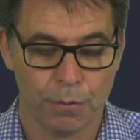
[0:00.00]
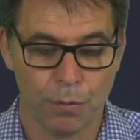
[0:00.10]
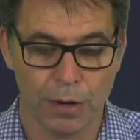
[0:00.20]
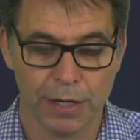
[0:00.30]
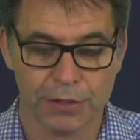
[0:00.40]

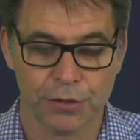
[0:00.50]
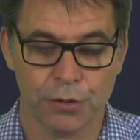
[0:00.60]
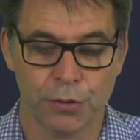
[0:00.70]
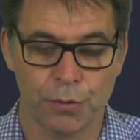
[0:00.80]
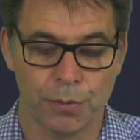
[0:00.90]

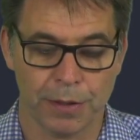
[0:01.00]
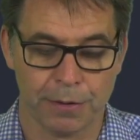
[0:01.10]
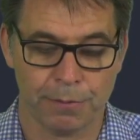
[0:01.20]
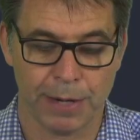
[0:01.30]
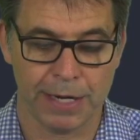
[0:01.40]
y2 with
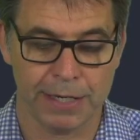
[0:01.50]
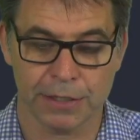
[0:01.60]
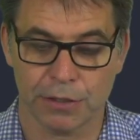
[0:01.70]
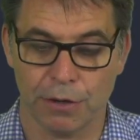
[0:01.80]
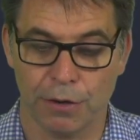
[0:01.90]
a
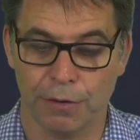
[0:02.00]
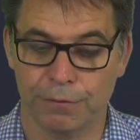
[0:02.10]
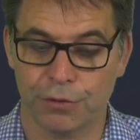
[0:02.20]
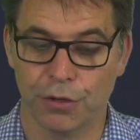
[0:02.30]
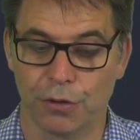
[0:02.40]
radius
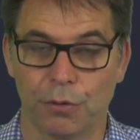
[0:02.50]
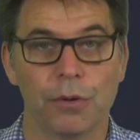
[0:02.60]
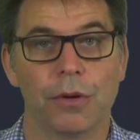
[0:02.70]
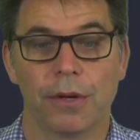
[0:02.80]
of 2.